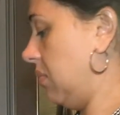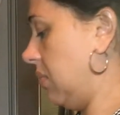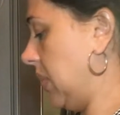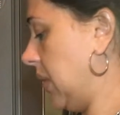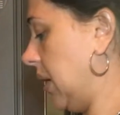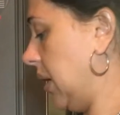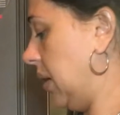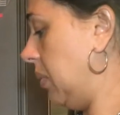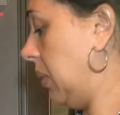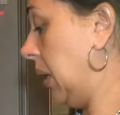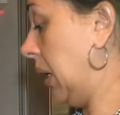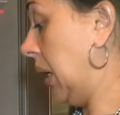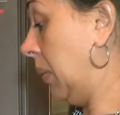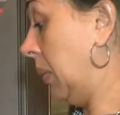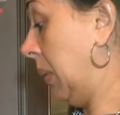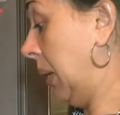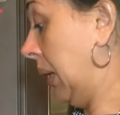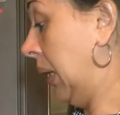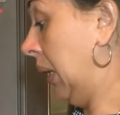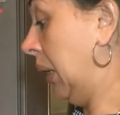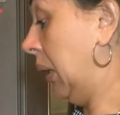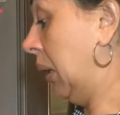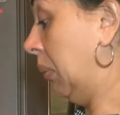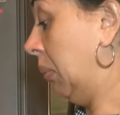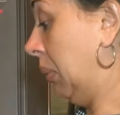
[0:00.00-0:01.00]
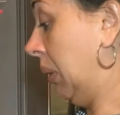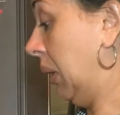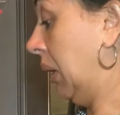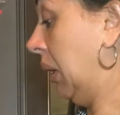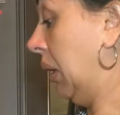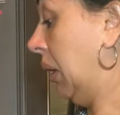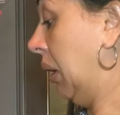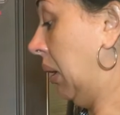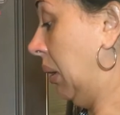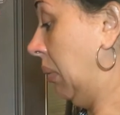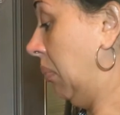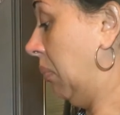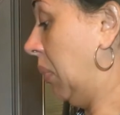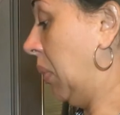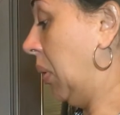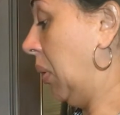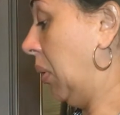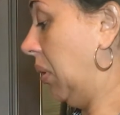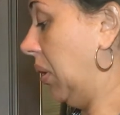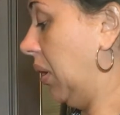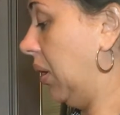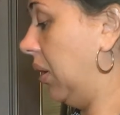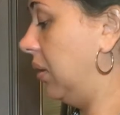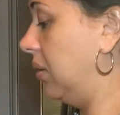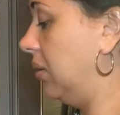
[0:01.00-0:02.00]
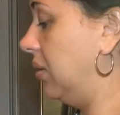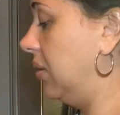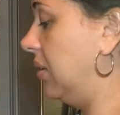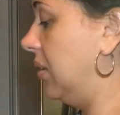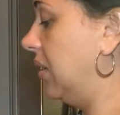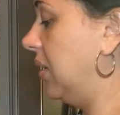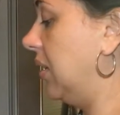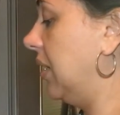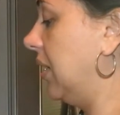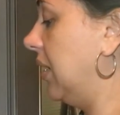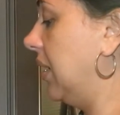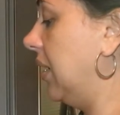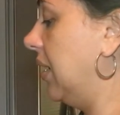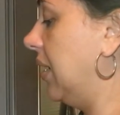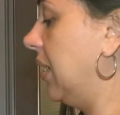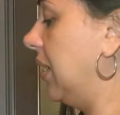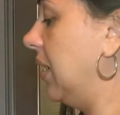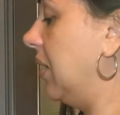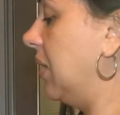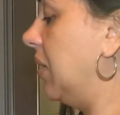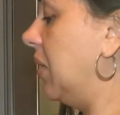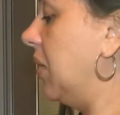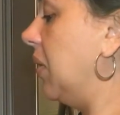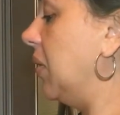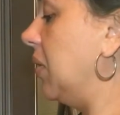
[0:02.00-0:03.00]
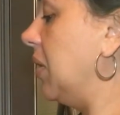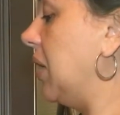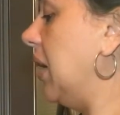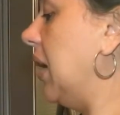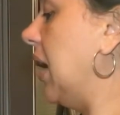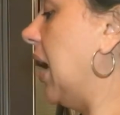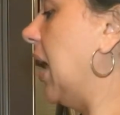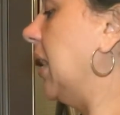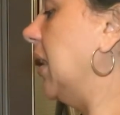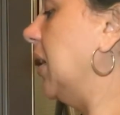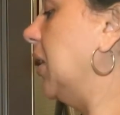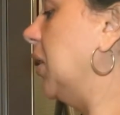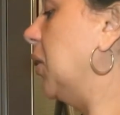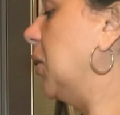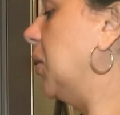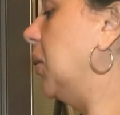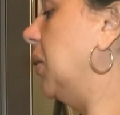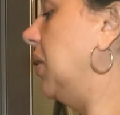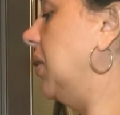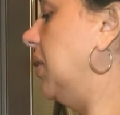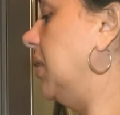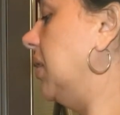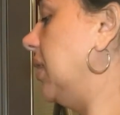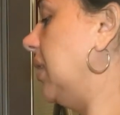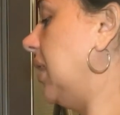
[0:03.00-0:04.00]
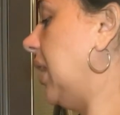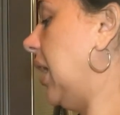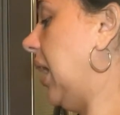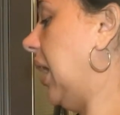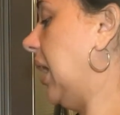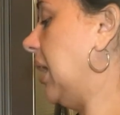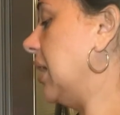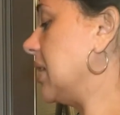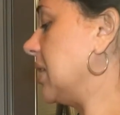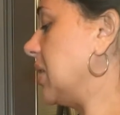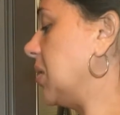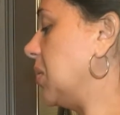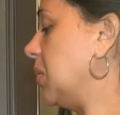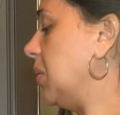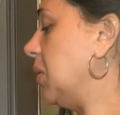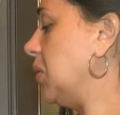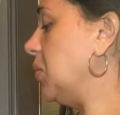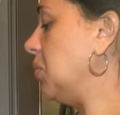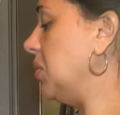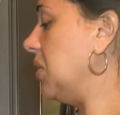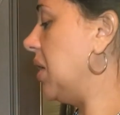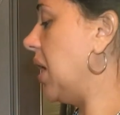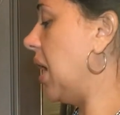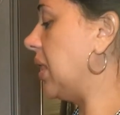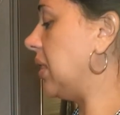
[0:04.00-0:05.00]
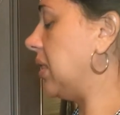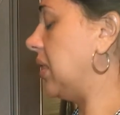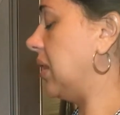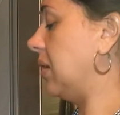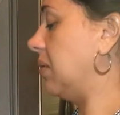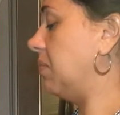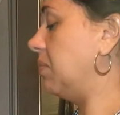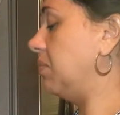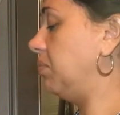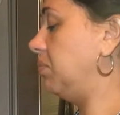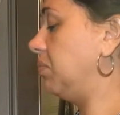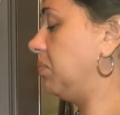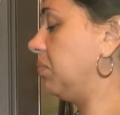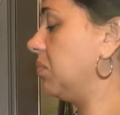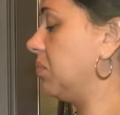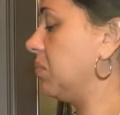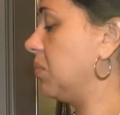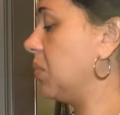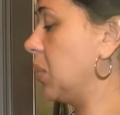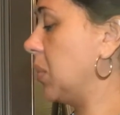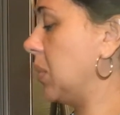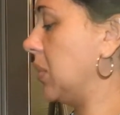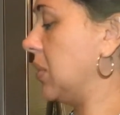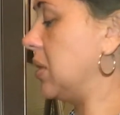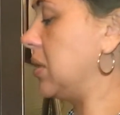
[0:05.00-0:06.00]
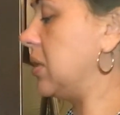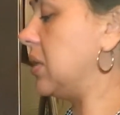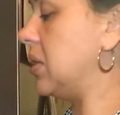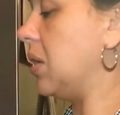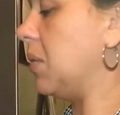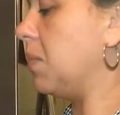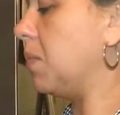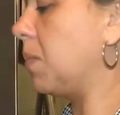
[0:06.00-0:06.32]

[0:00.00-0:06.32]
Let me give it a little bit more. I think that little thing is gonna do nothing. Let's see.